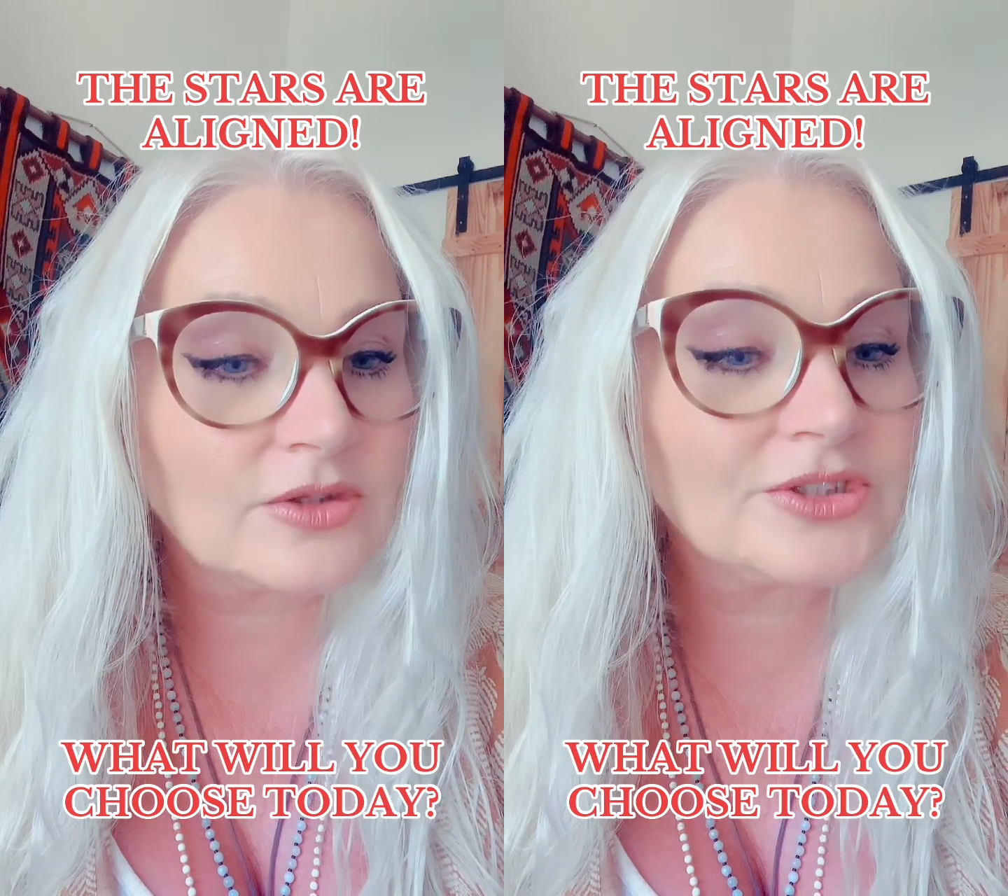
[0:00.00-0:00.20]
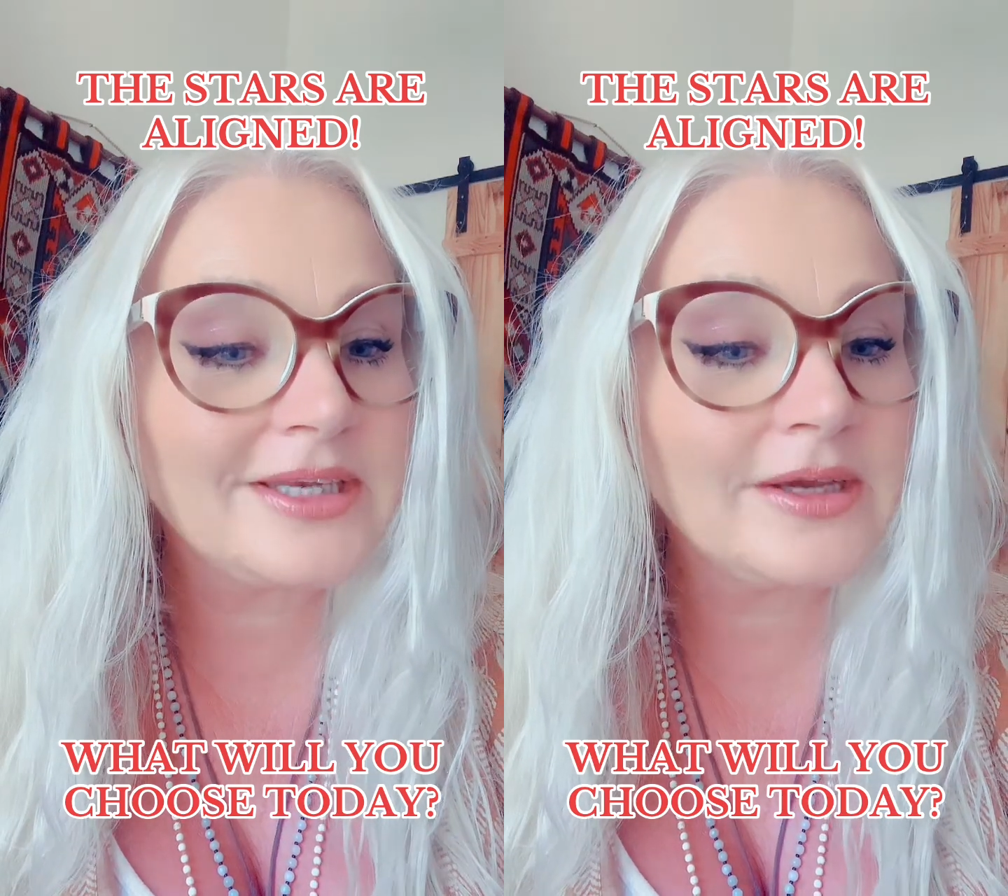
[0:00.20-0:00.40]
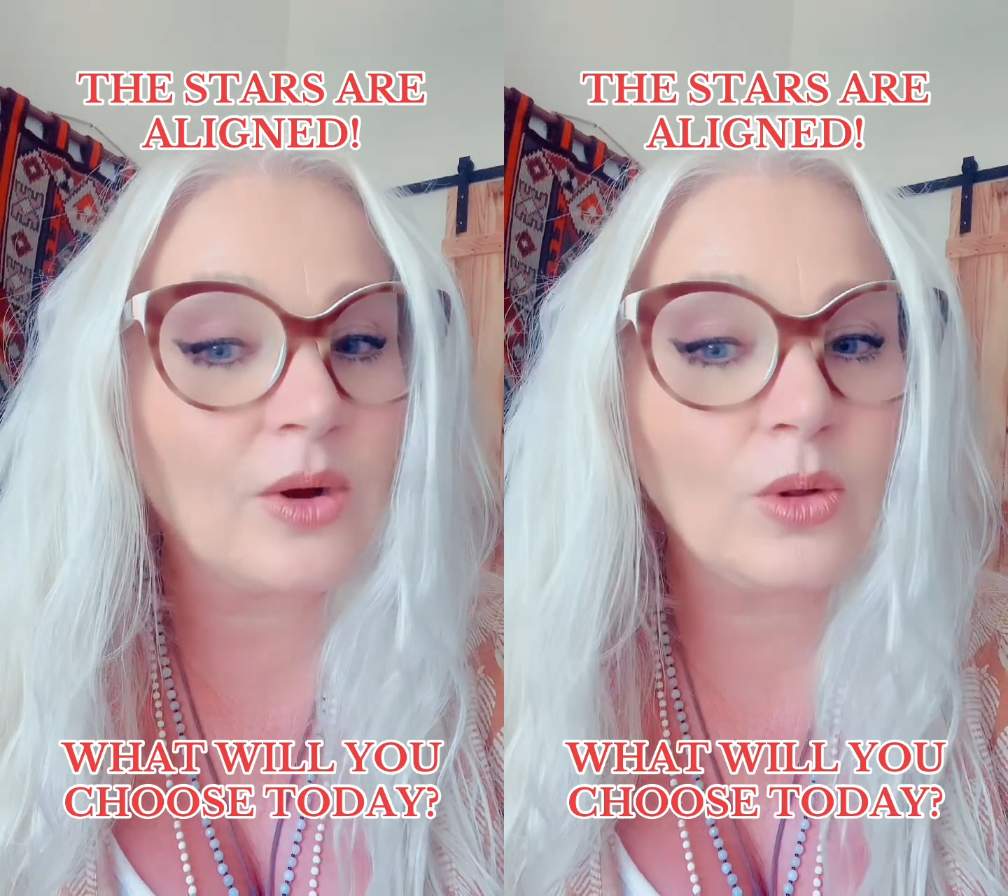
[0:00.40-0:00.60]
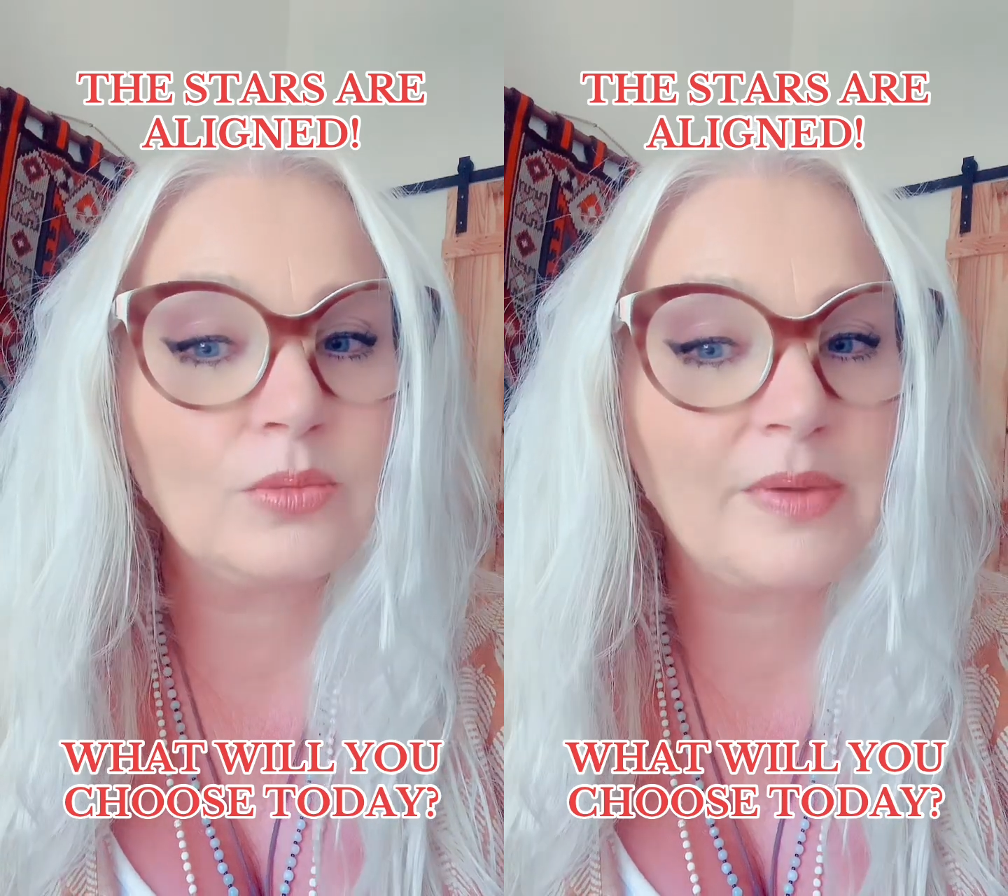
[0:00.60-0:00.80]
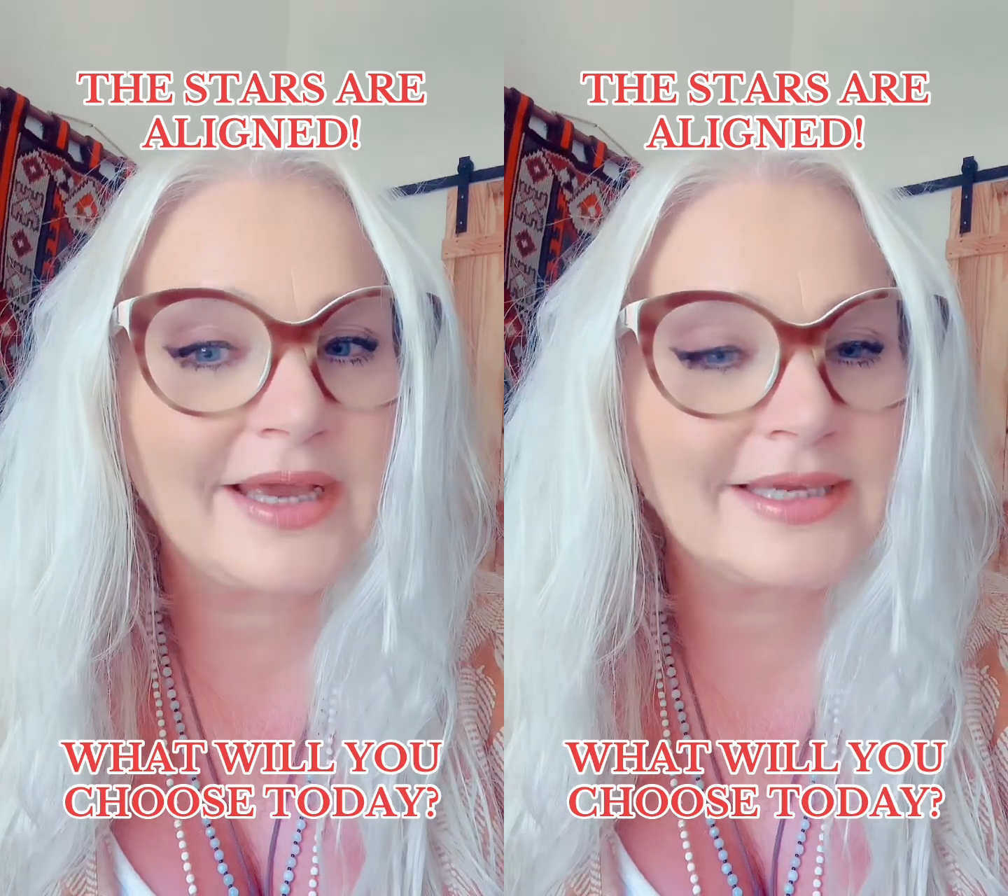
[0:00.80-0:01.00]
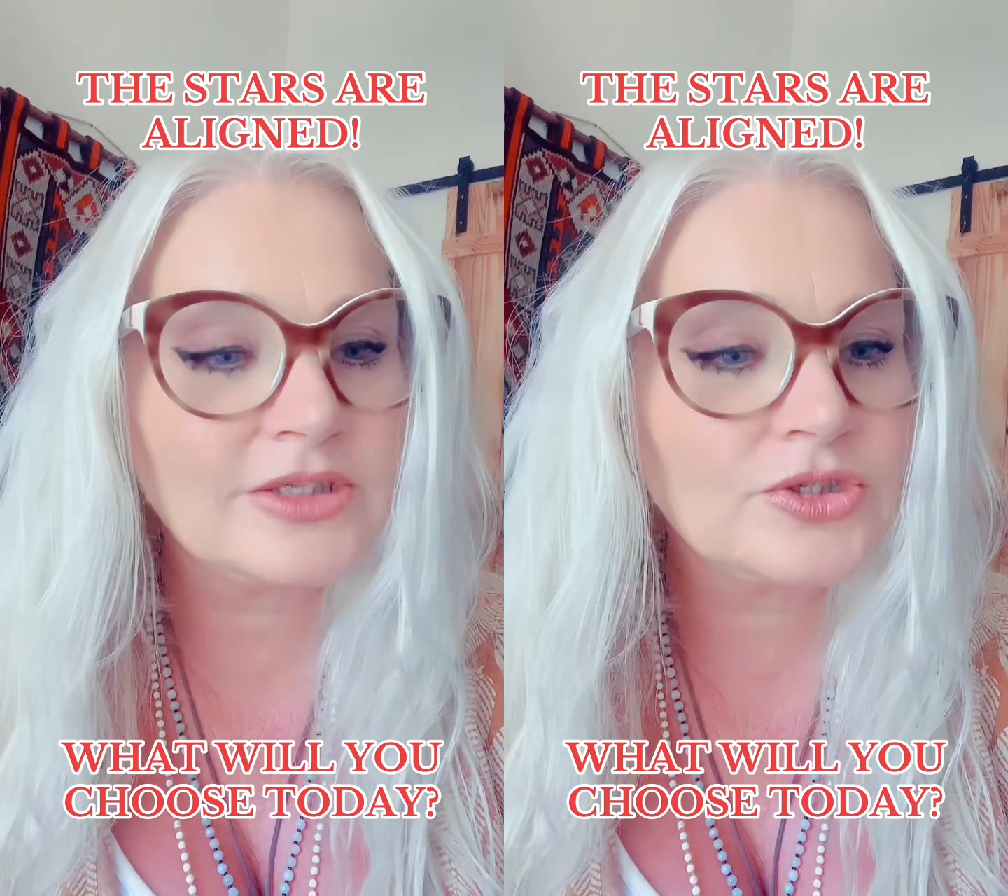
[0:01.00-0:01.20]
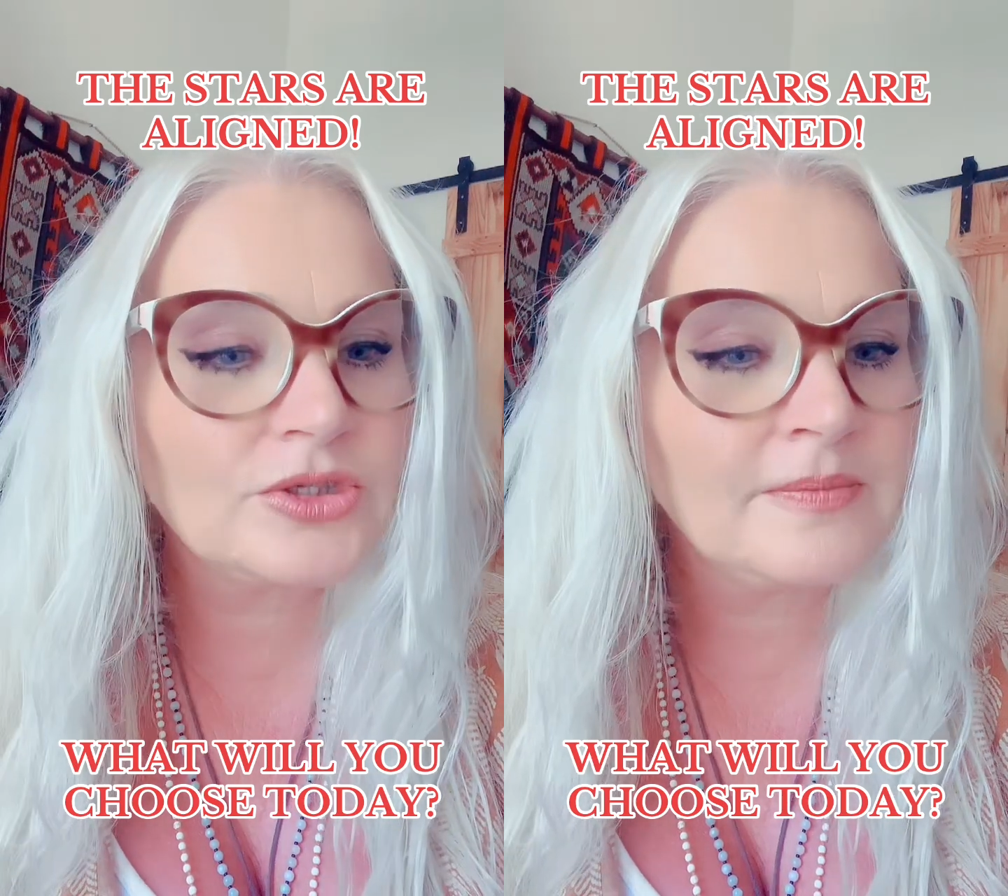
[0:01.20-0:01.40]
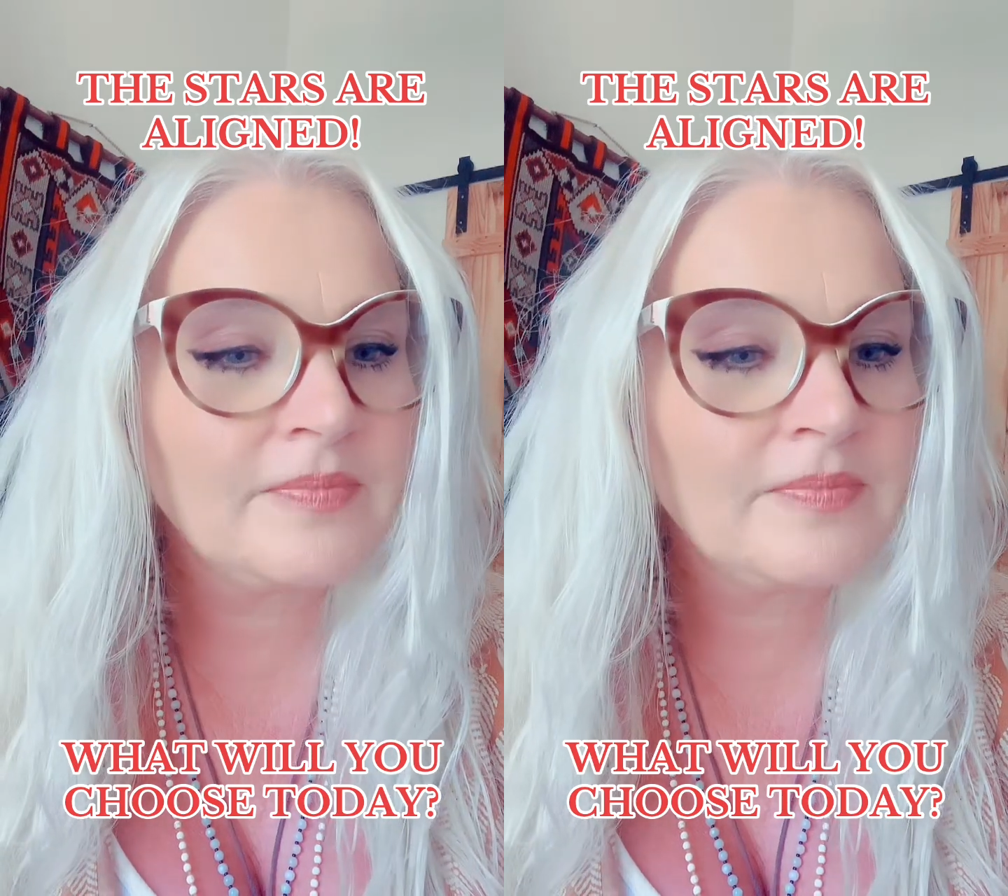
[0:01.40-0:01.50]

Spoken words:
shedding old baggage